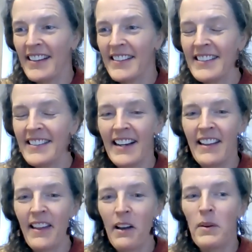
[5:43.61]
and
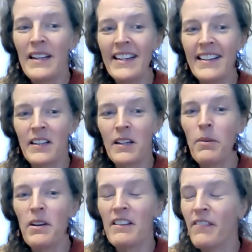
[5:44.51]
decided that we needed a
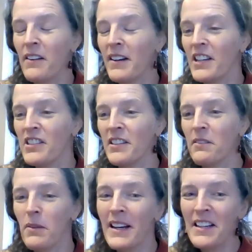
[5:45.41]
community
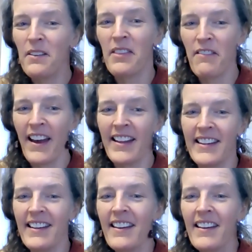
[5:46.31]
foundation right here in the
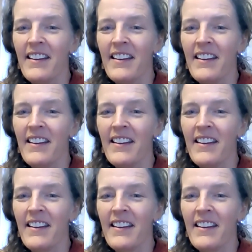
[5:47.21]
Valley,